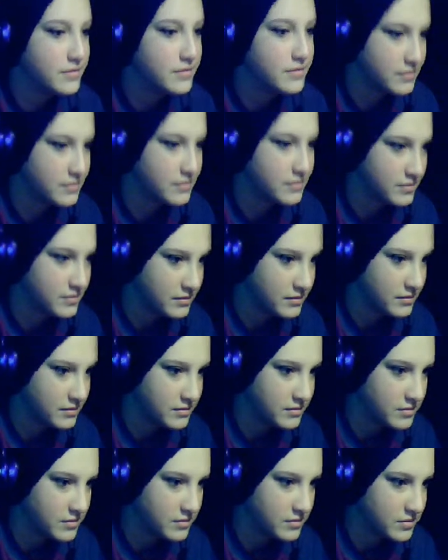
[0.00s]

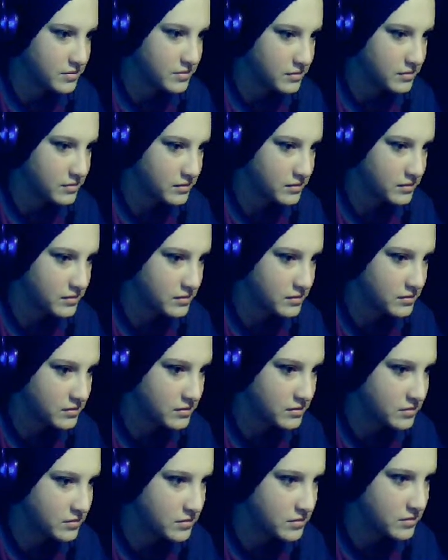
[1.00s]

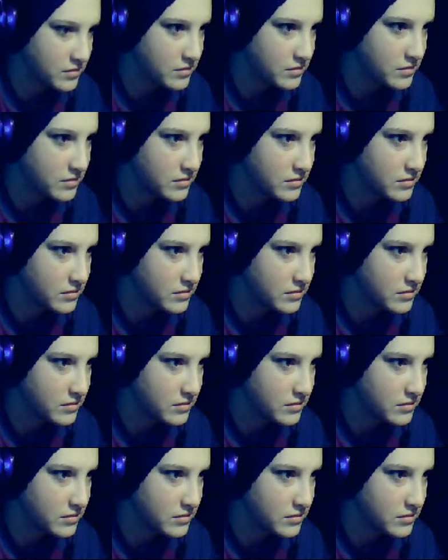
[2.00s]
No one is speaking in this clip.